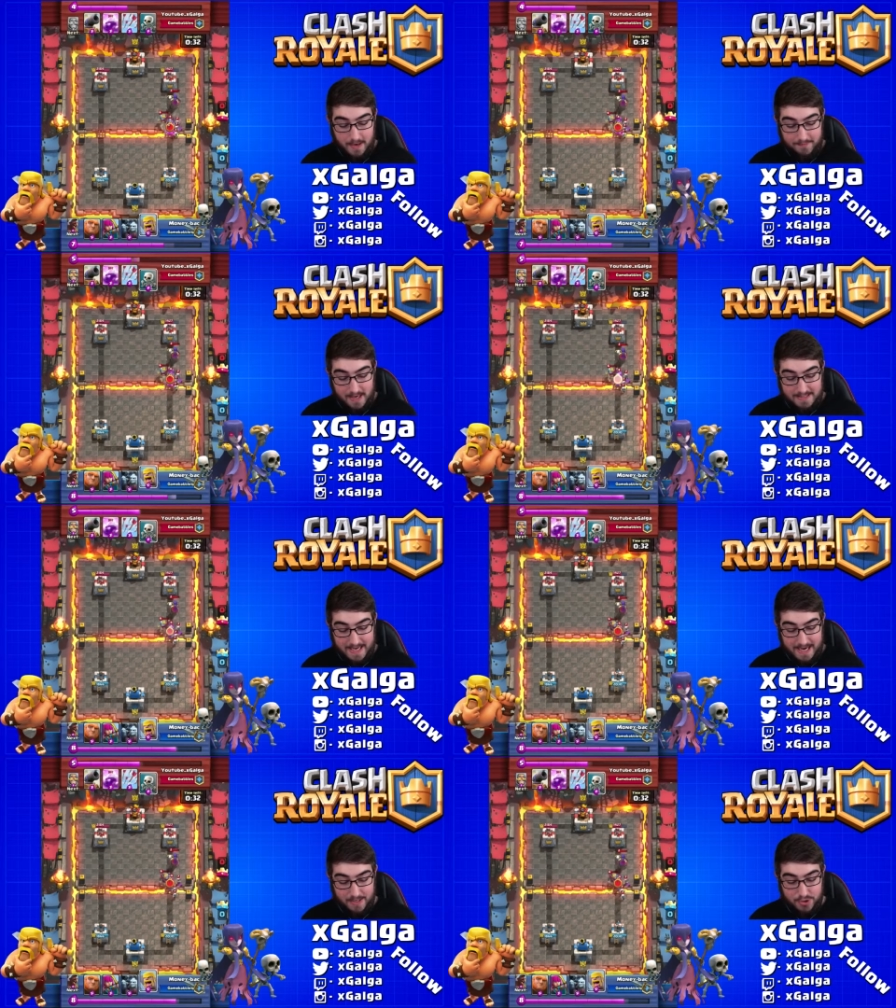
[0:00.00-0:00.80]
So after I
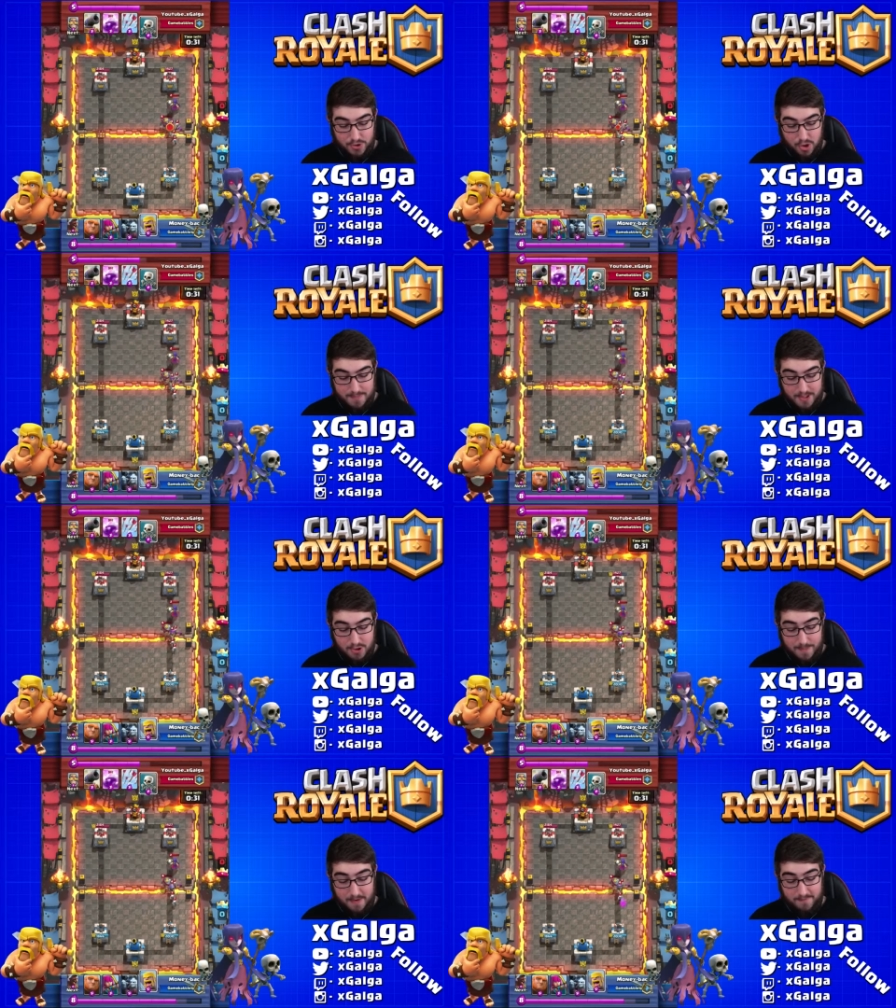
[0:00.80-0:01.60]
take out his troops, I
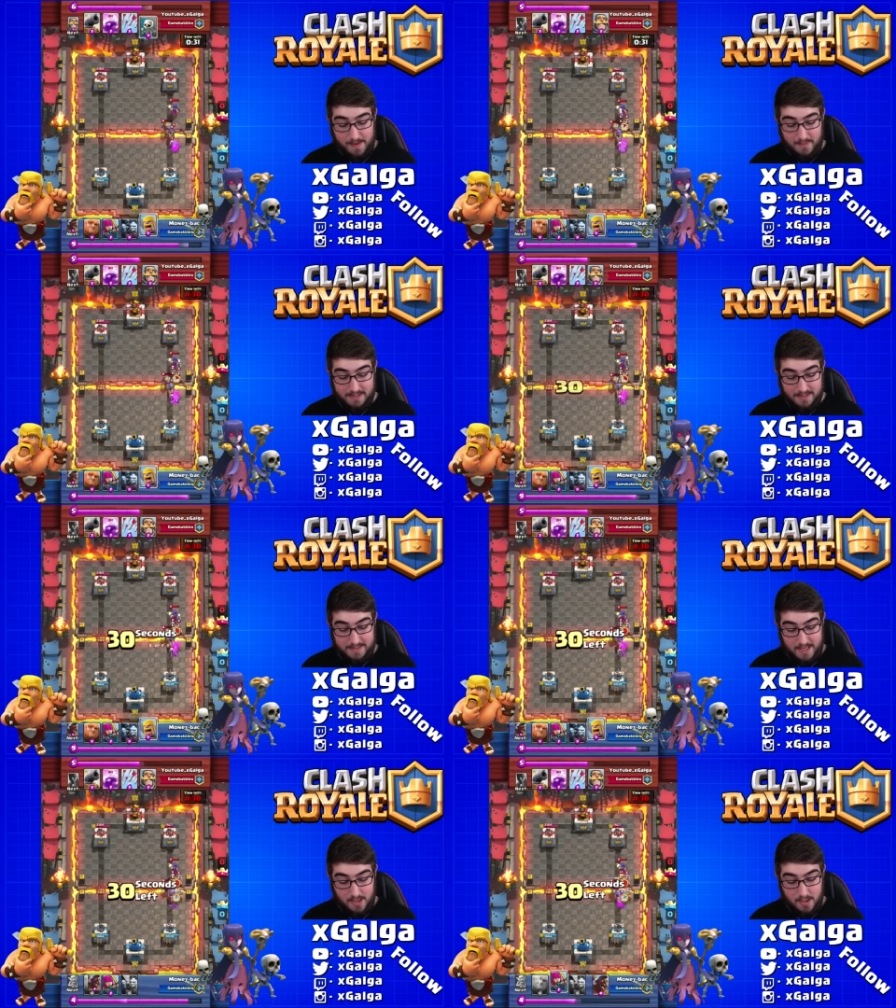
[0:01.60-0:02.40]
drop off my
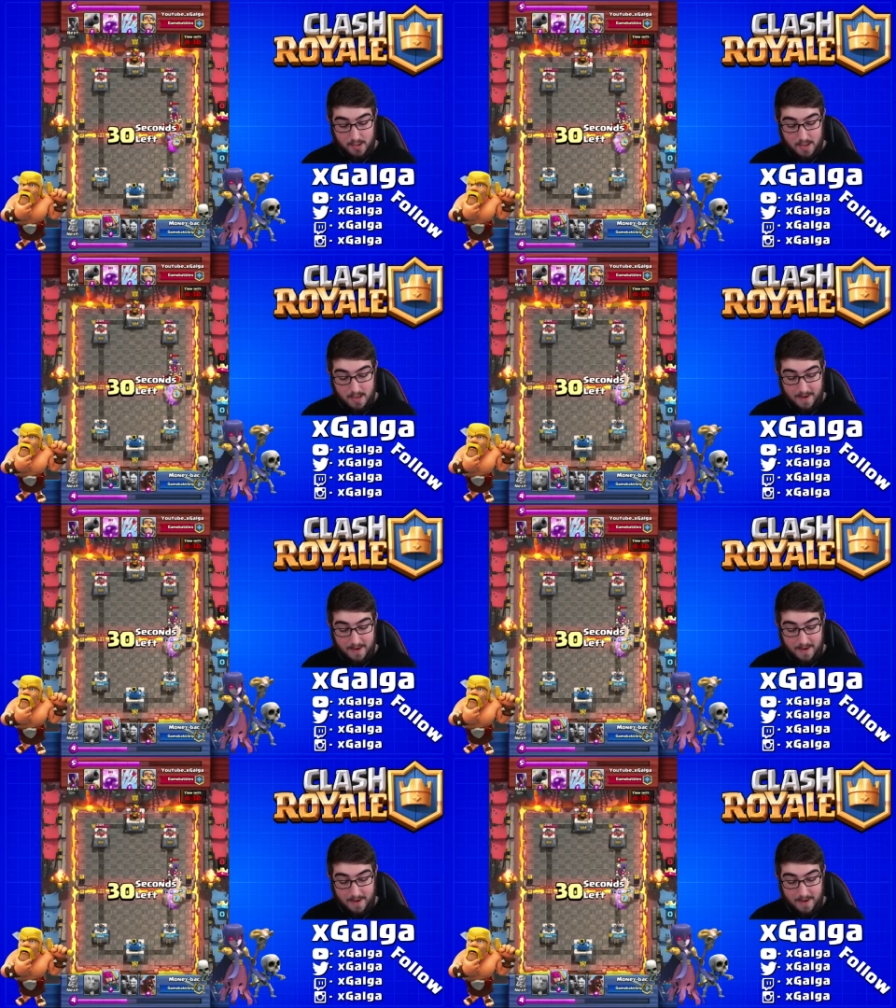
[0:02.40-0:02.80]
musketeer.